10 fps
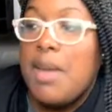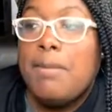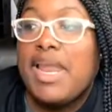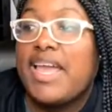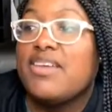
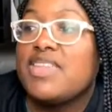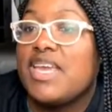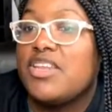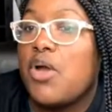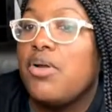But like I
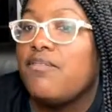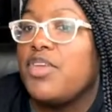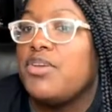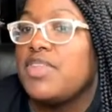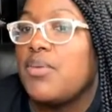said, don't
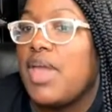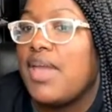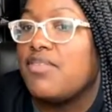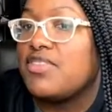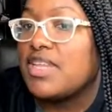confuse that with
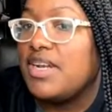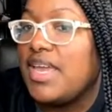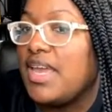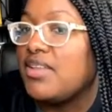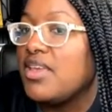having
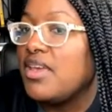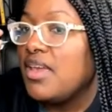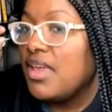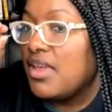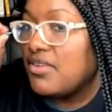select
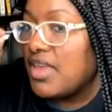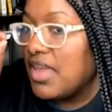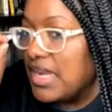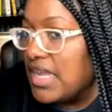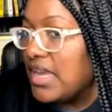
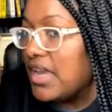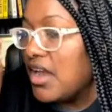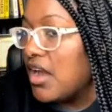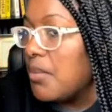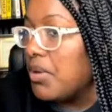and then
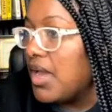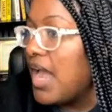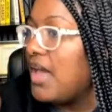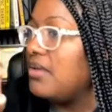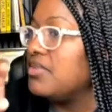a couple of
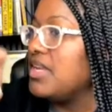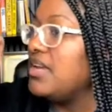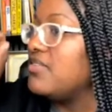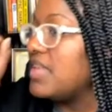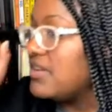columns and
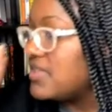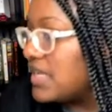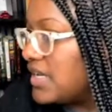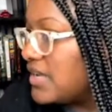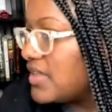then saying
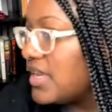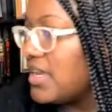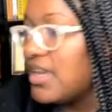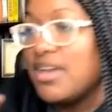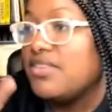select
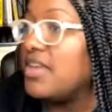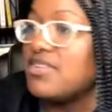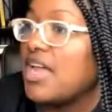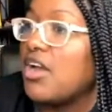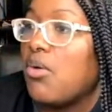again, because that's
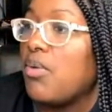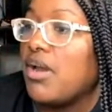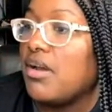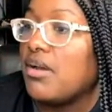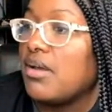not gonna
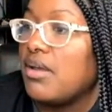work.